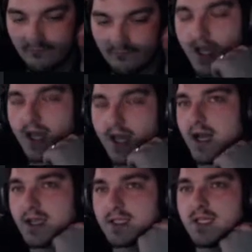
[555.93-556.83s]
And
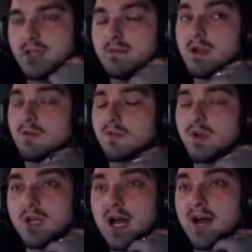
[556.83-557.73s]
I see in Mech
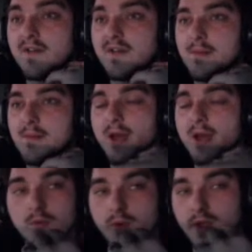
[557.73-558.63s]
Arena, I've gotten
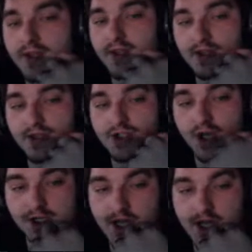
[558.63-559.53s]
better with
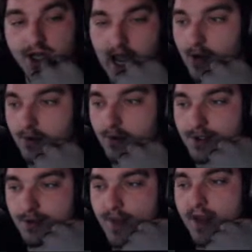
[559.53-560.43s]
judging how
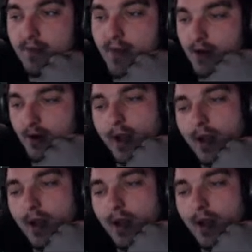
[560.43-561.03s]
to make a mech right.